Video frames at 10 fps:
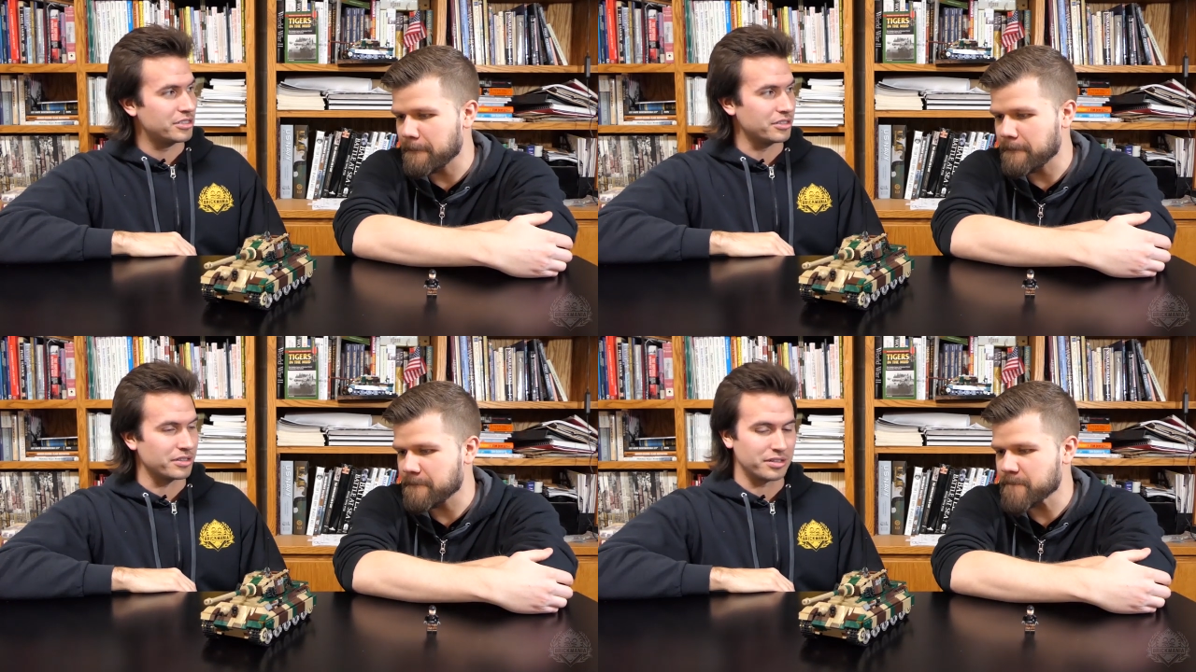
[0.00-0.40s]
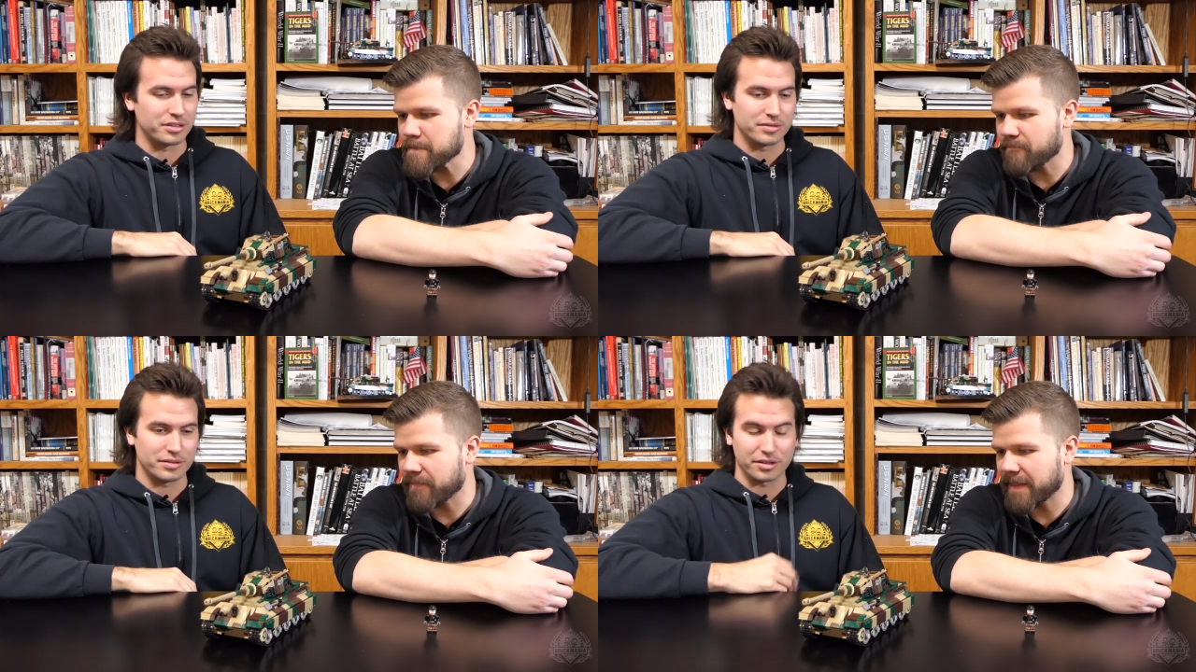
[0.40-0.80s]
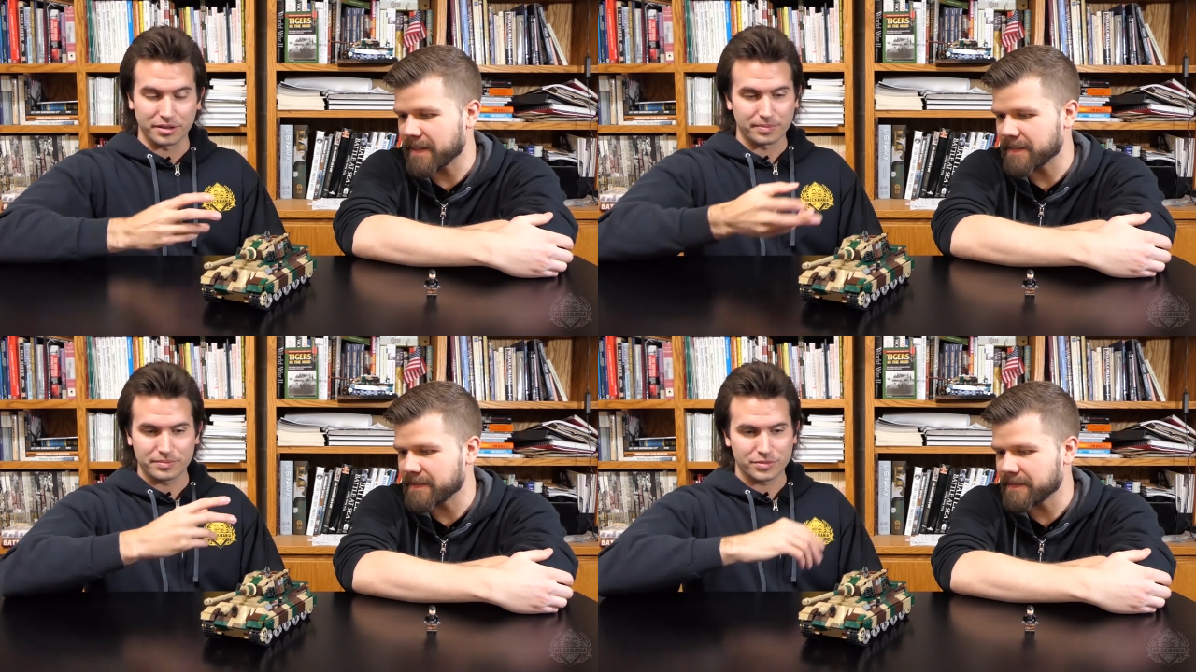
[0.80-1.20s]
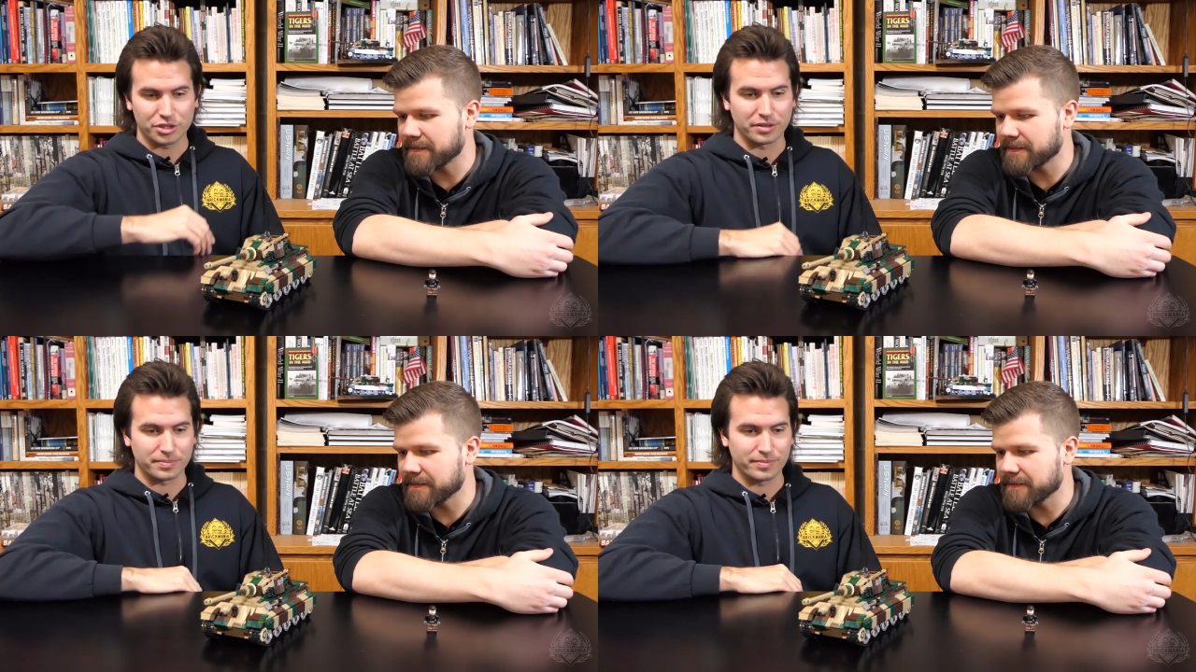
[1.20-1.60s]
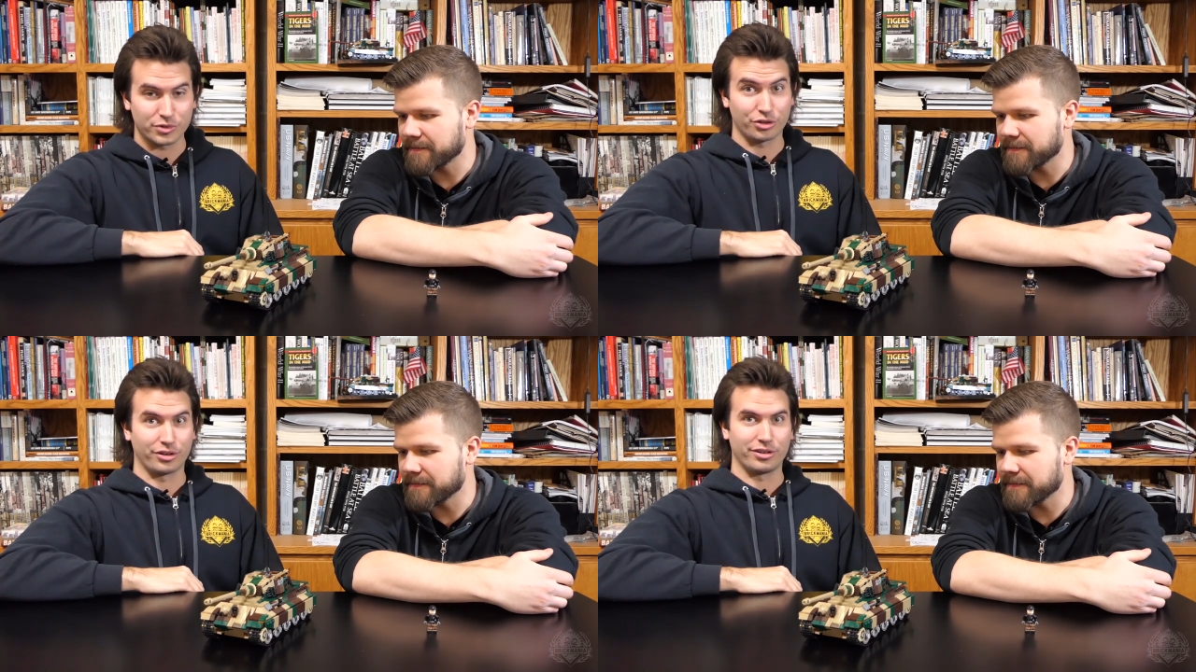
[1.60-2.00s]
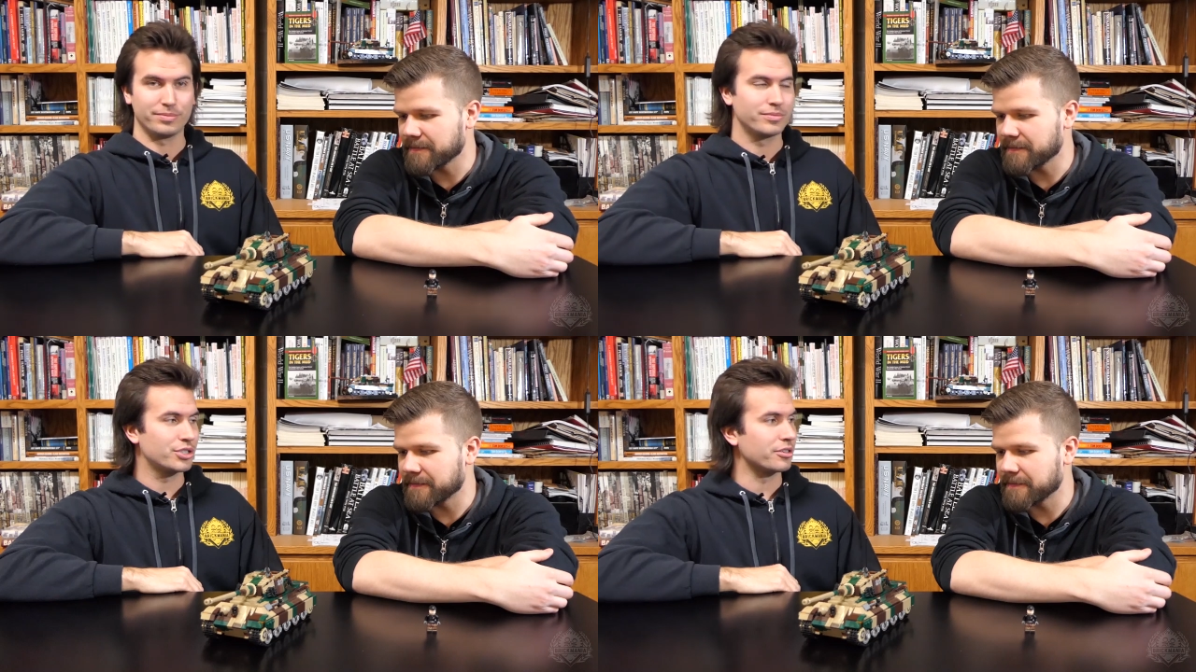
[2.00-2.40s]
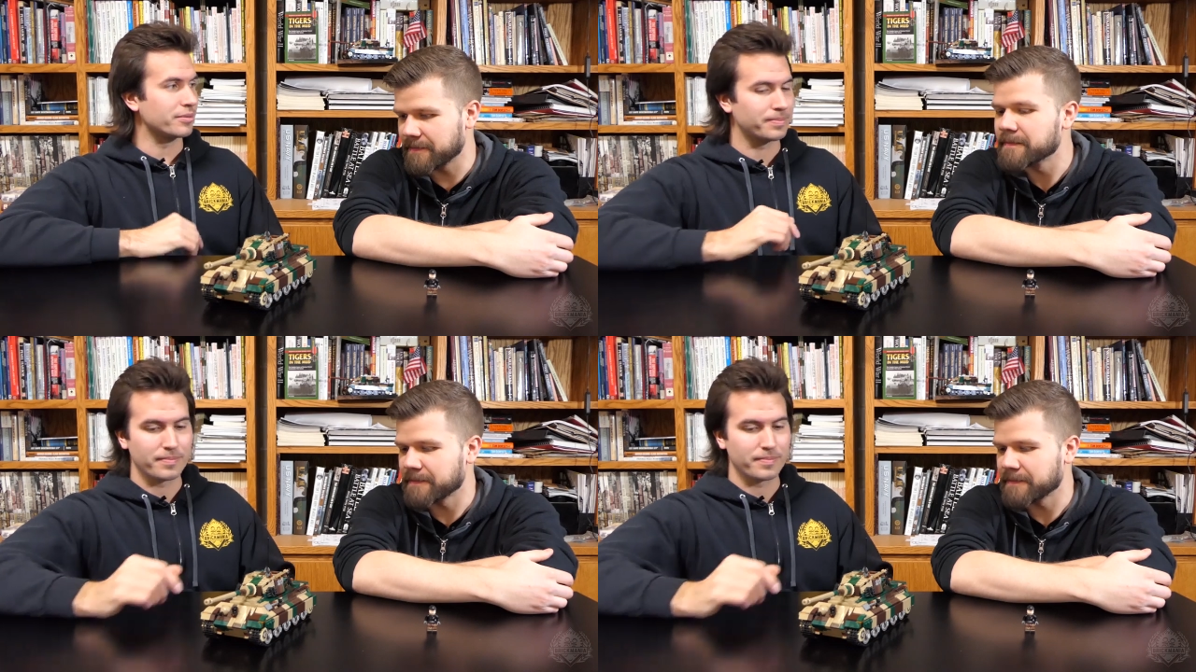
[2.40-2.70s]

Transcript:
Speaker 1: turret hull or a turret, turret hull, turret.